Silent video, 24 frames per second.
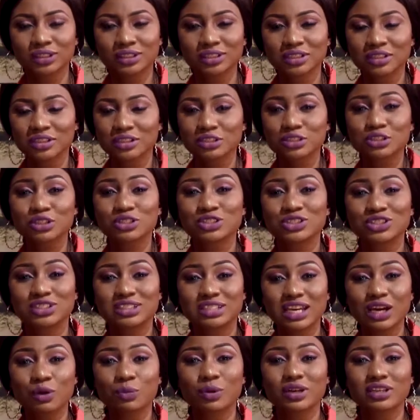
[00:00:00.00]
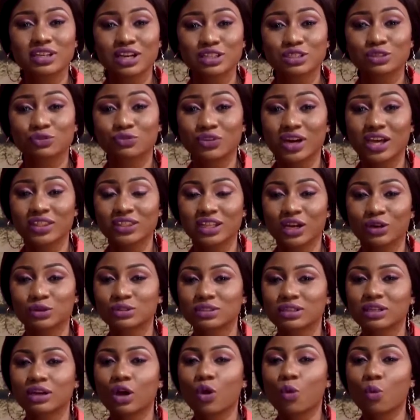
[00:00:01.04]
So today we're here to find out,
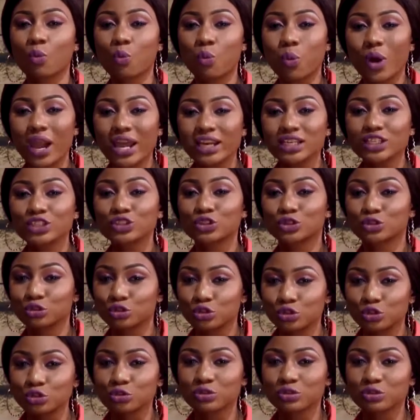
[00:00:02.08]
when should you